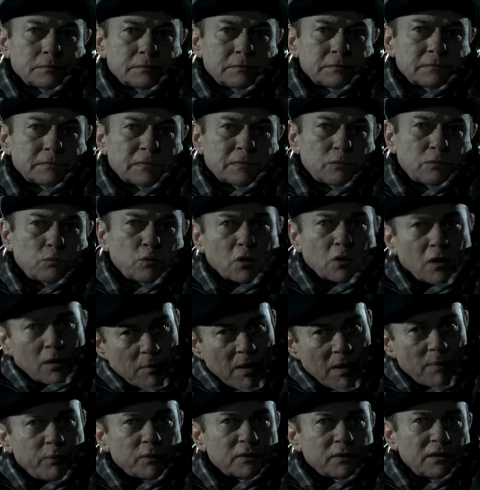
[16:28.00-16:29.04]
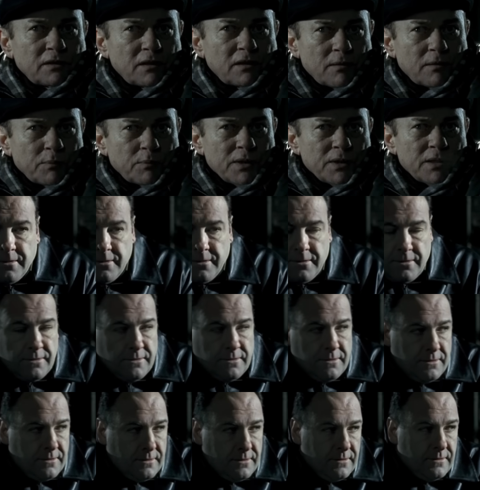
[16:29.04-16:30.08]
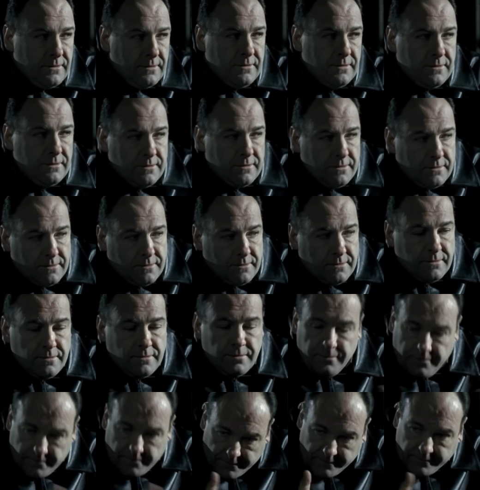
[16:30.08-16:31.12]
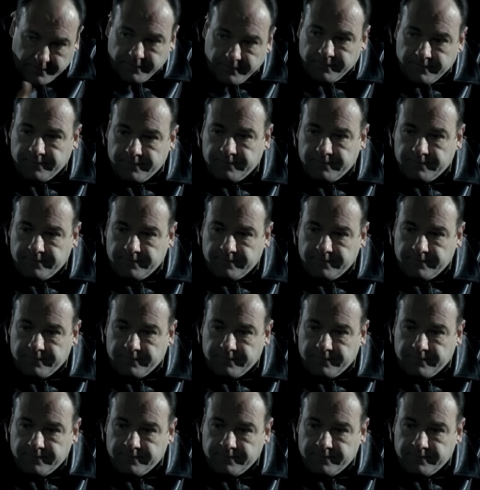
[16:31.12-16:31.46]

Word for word: down where obviously there's so much tension